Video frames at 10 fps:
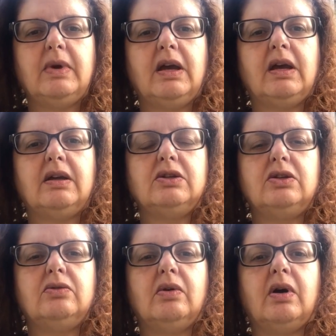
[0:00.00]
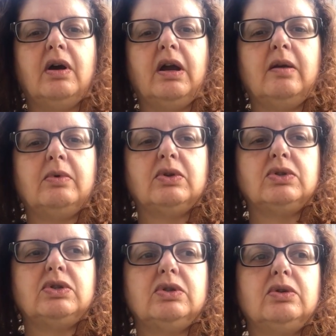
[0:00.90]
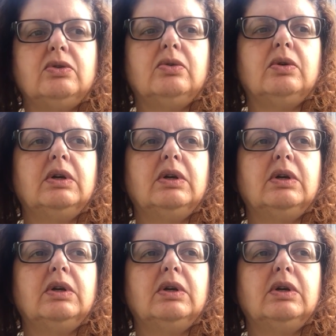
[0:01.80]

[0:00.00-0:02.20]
and you are able to